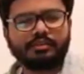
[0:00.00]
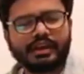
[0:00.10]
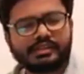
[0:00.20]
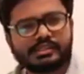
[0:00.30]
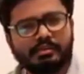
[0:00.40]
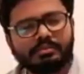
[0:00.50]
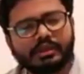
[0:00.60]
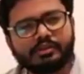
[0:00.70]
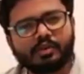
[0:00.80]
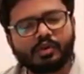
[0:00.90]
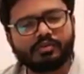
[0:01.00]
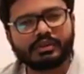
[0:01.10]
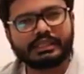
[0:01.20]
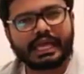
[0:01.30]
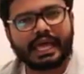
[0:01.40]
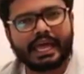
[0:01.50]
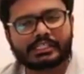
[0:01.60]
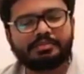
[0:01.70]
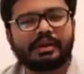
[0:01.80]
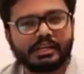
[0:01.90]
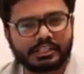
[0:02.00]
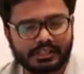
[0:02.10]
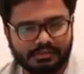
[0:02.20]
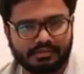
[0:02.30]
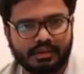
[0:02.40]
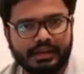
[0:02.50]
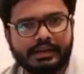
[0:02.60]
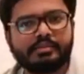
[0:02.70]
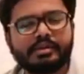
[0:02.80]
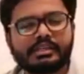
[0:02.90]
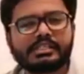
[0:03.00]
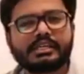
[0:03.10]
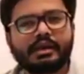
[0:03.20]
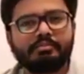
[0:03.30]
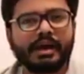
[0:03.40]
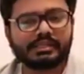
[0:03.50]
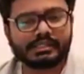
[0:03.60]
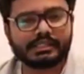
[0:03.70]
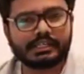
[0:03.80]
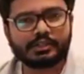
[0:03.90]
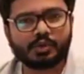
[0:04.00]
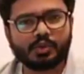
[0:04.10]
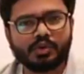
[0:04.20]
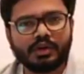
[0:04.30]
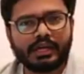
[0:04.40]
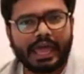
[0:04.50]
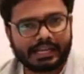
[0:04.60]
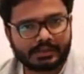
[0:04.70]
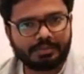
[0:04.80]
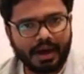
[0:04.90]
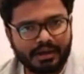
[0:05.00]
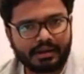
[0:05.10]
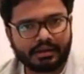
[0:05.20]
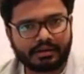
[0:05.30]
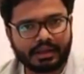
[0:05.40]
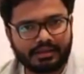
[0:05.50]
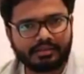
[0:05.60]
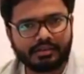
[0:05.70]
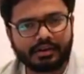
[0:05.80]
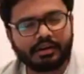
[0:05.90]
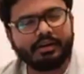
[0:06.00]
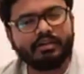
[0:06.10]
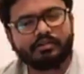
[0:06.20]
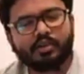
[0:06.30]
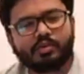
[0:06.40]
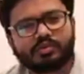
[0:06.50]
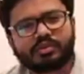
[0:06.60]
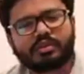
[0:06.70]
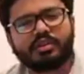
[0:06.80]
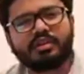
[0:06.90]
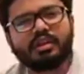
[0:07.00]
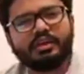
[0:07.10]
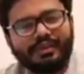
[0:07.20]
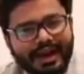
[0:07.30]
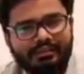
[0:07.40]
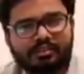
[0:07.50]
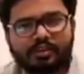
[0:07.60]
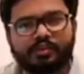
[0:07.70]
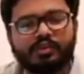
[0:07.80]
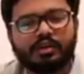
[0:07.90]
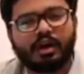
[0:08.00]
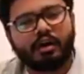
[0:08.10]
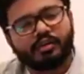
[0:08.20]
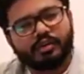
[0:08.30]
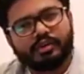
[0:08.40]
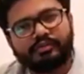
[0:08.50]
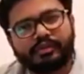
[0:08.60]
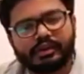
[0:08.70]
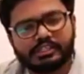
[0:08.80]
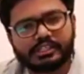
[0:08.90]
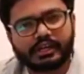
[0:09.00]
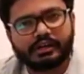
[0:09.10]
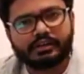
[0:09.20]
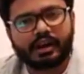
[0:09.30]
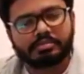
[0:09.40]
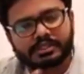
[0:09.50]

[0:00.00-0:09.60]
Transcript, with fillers: So it has something to do with expiration, diminished capacity to expire air, isn't it? So if I ask you, how do you differentiate an